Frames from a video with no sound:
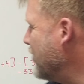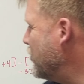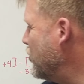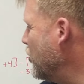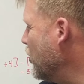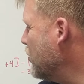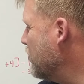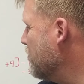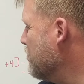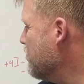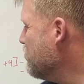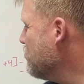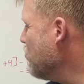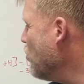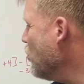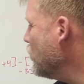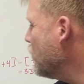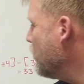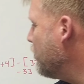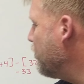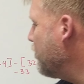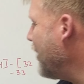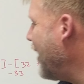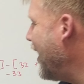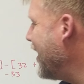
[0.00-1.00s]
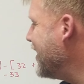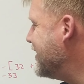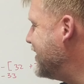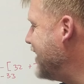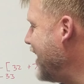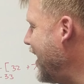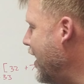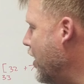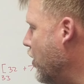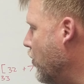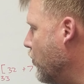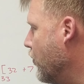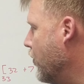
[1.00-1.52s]
I just multiply
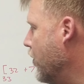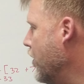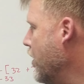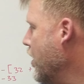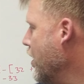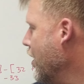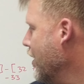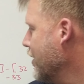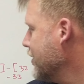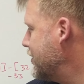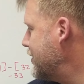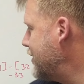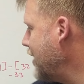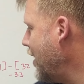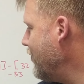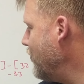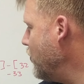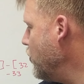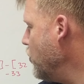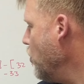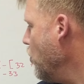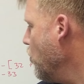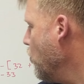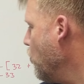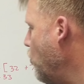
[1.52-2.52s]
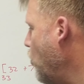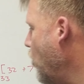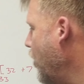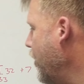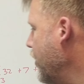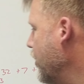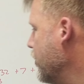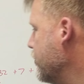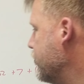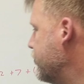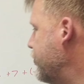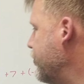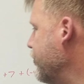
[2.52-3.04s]
down. 7,
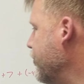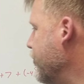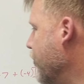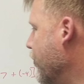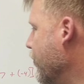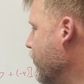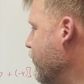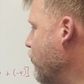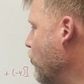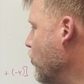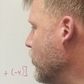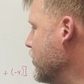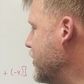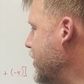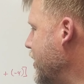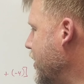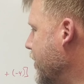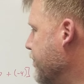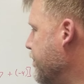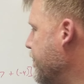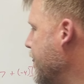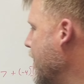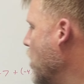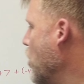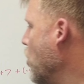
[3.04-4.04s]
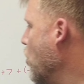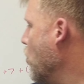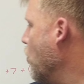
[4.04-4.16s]
1, 2, 14.